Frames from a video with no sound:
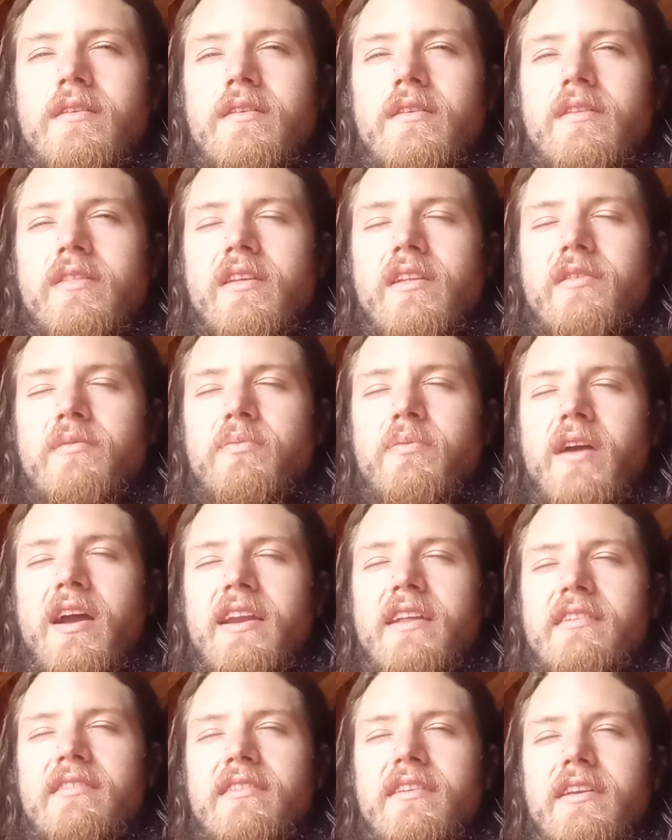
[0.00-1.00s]
that's
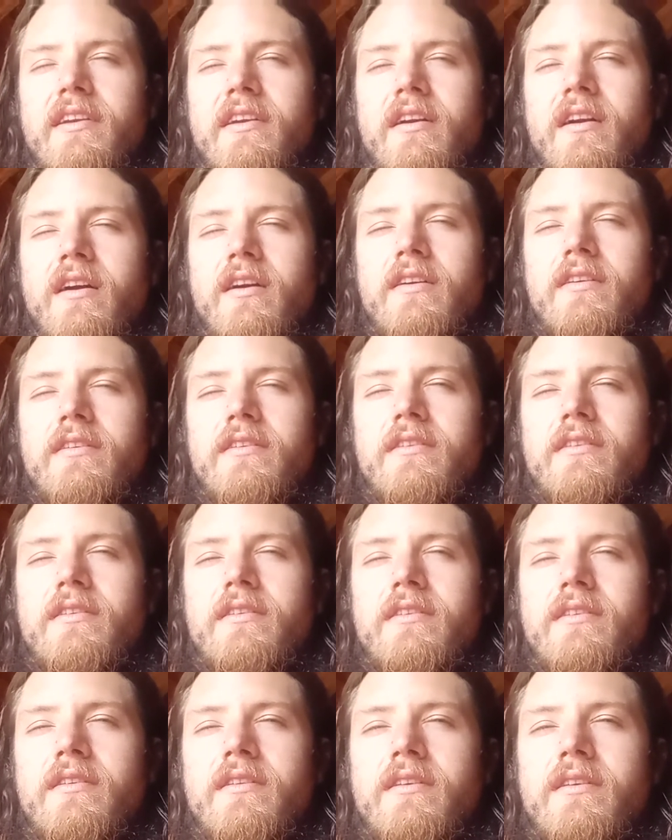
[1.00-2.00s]
brightest in your heart
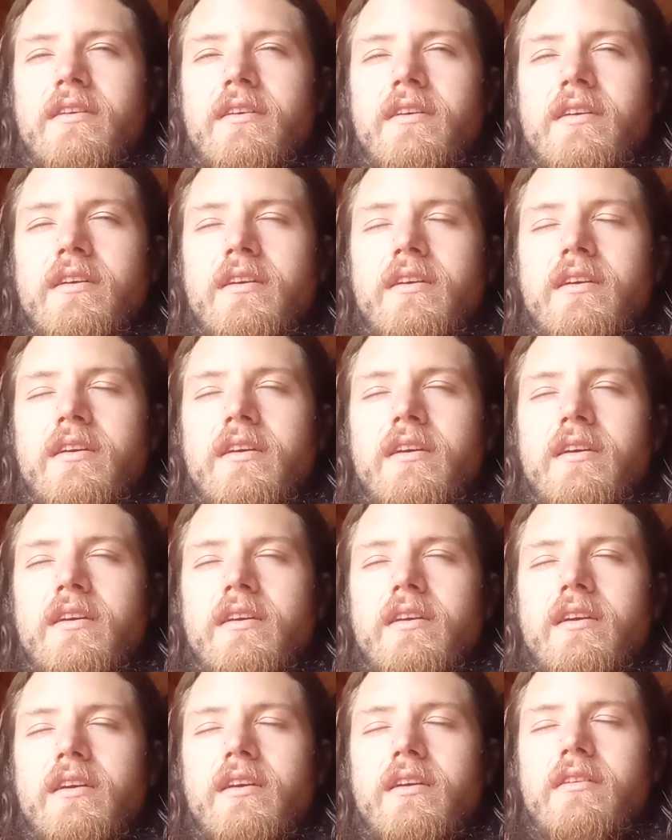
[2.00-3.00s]

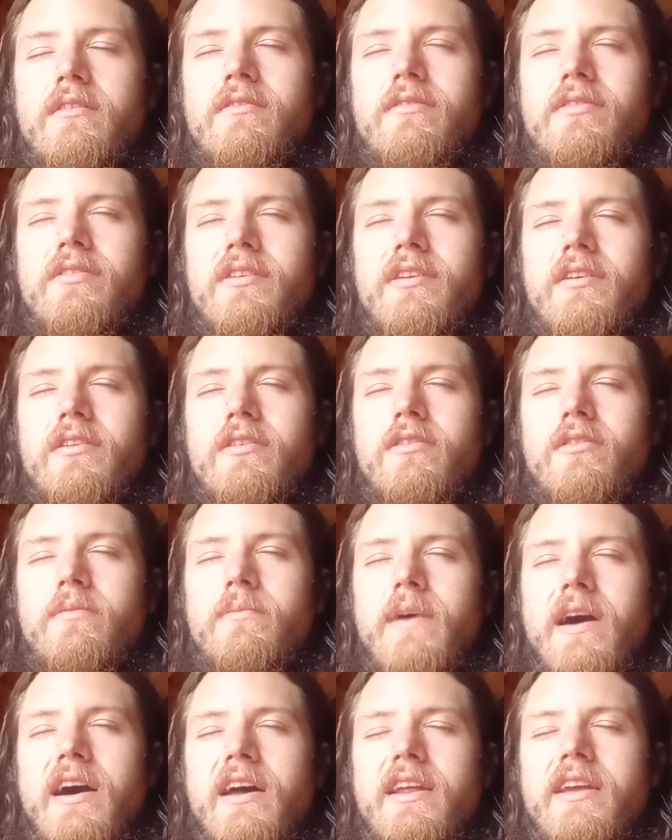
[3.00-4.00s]
and goes through your whole
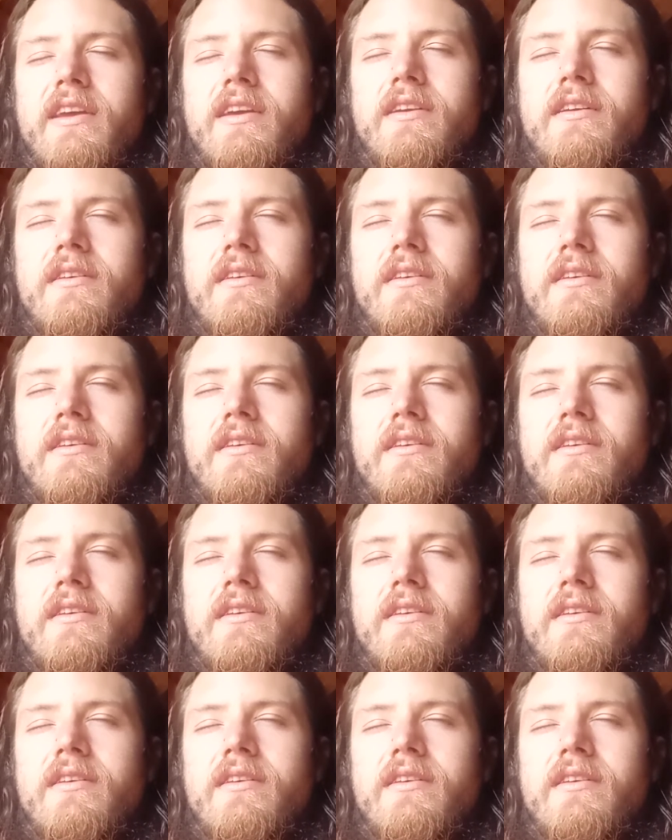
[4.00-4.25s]
body